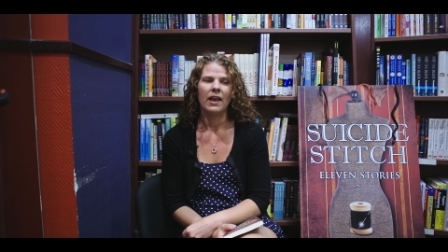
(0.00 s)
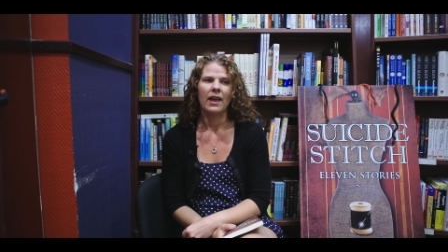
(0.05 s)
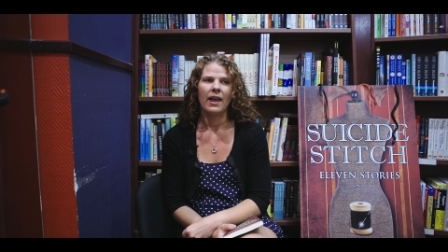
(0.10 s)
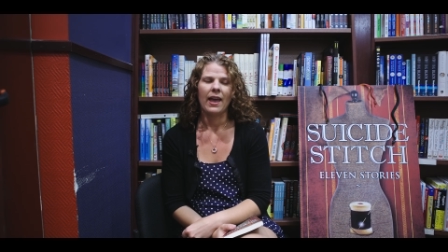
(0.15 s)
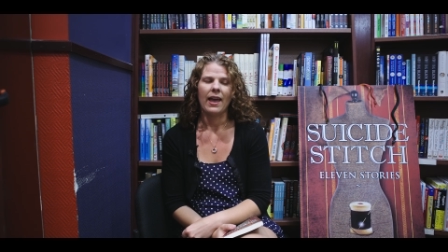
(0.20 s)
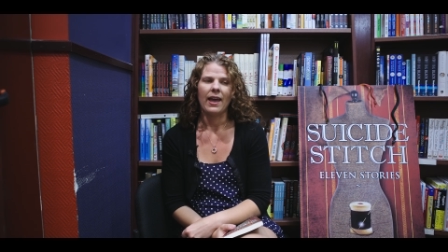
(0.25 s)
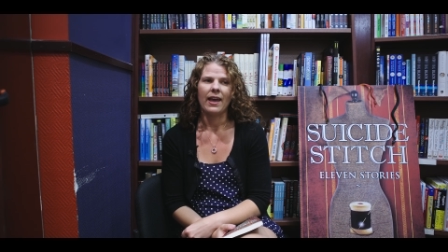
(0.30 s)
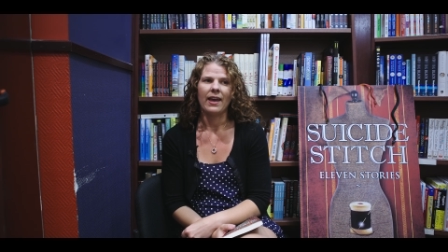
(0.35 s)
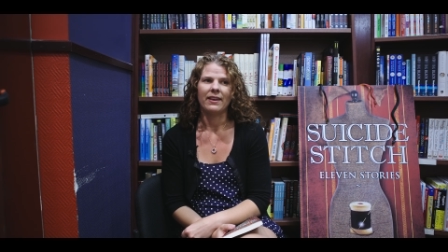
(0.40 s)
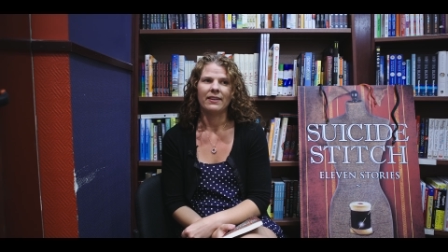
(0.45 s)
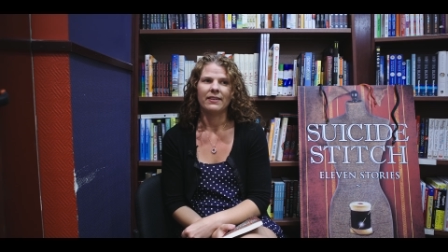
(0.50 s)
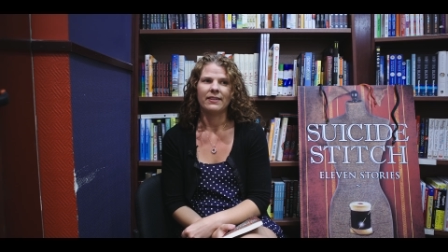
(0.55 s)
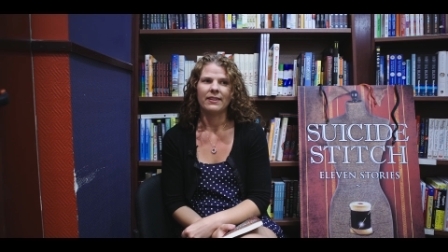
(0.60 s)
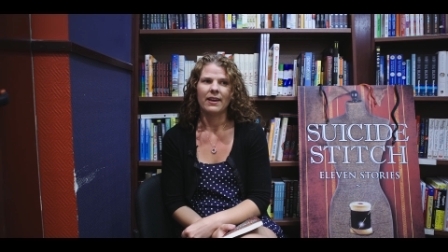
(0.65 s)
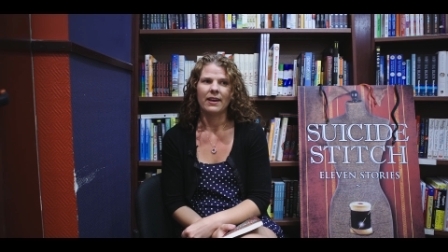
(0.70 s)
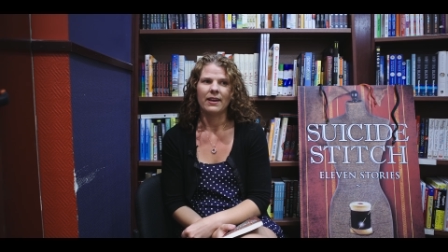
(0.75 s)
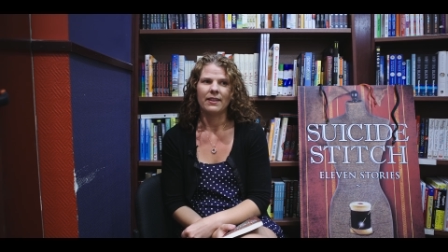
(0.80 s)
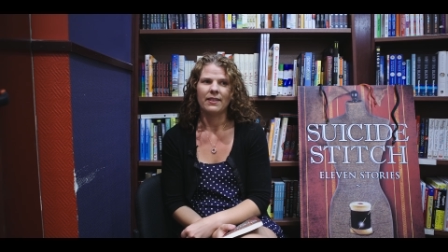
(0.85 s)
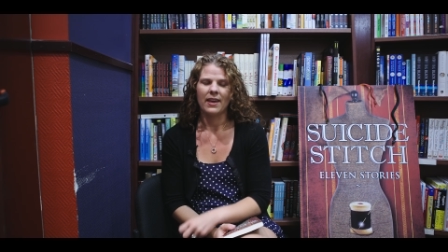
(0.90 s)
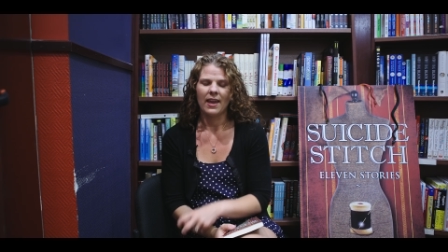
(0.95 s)
and
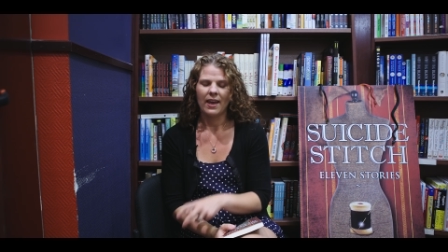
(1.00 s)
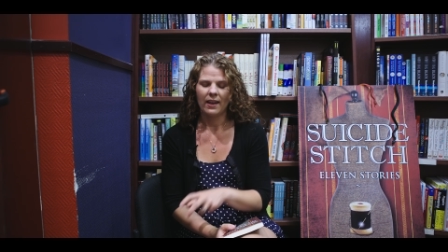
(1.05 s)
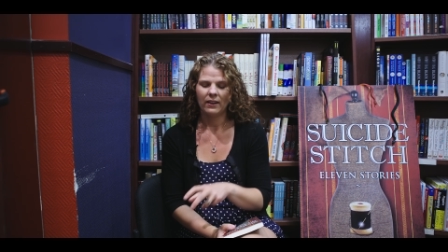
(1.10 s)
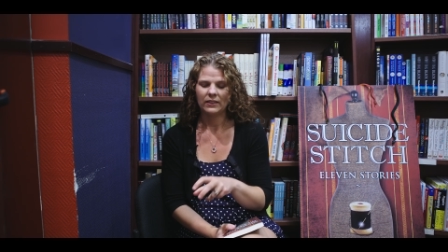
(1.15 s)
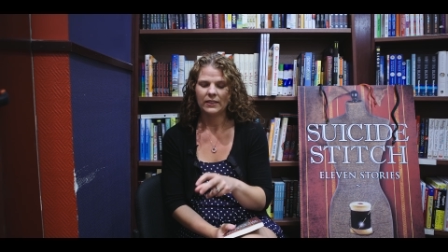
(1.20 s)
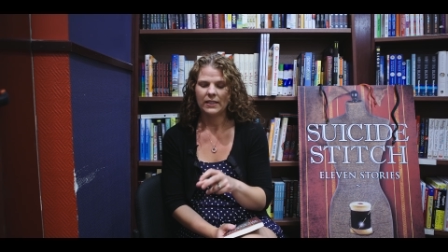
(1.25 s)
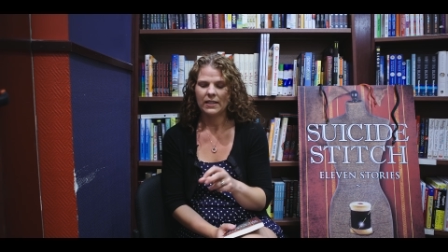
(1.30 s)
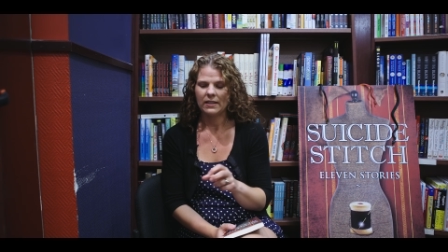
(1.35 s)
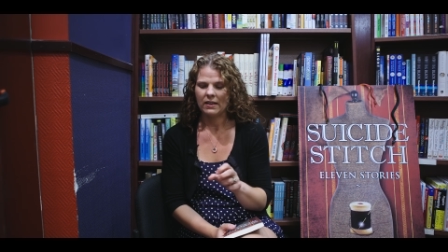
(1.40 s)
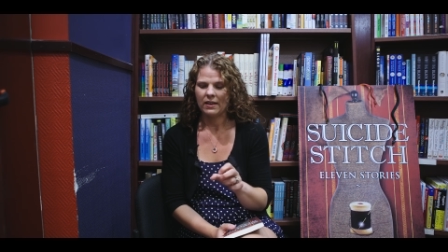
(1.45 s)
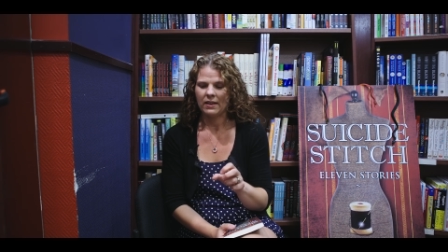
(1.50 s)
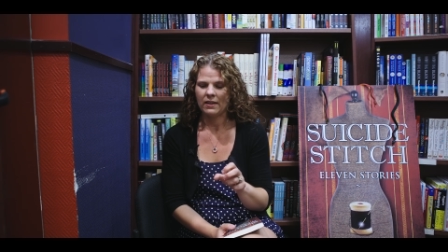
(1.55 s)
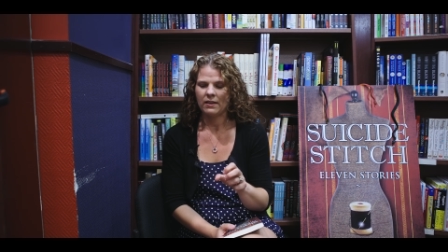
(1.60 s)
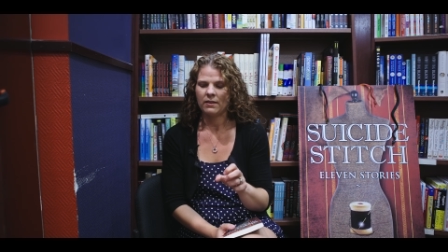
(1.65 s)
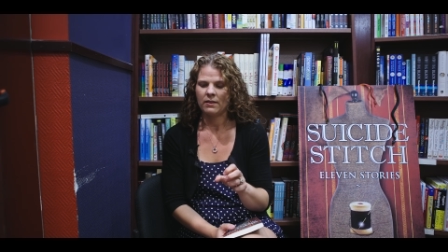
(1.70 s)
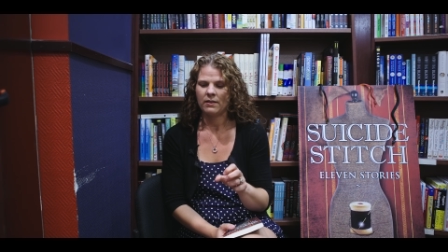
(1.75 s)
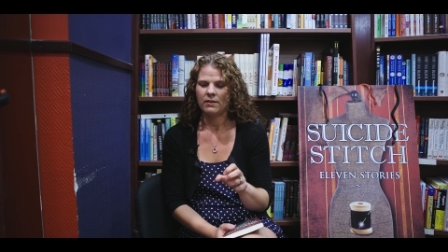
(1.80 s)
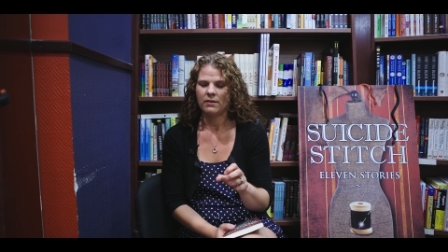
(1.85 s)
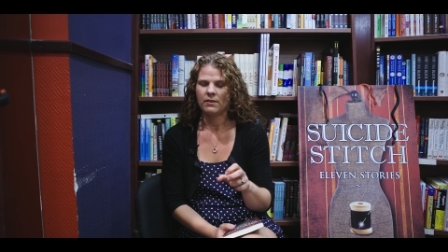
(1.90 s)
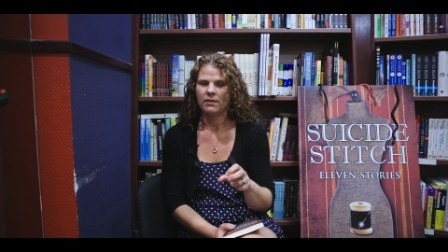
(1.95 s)
they held it
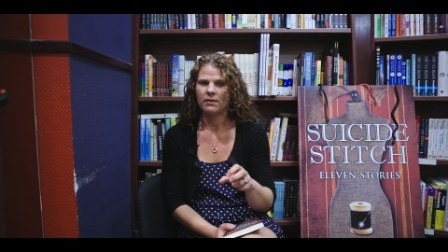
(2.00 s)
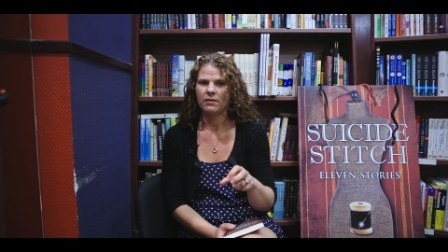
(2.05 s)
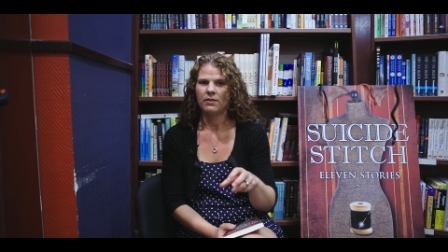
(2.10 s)
in